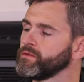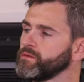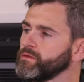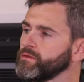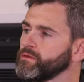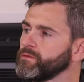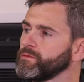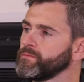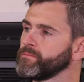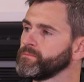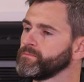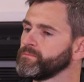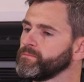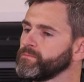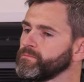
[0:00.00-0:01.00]

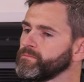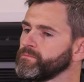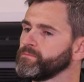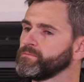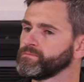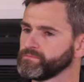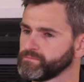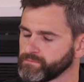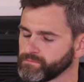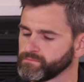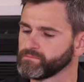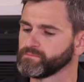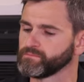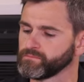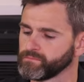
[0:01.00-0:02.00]

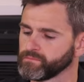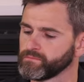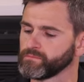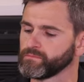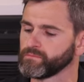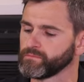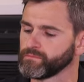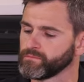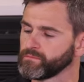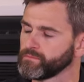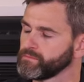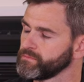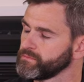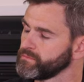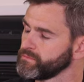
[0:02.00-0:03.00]

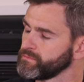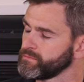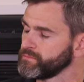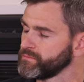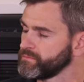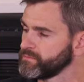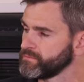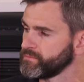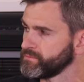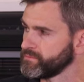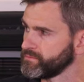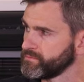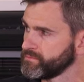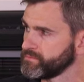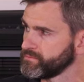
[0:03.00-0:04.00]

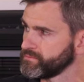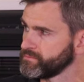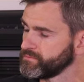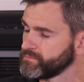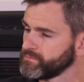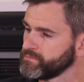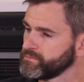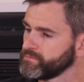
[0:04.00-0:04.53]
[no speech]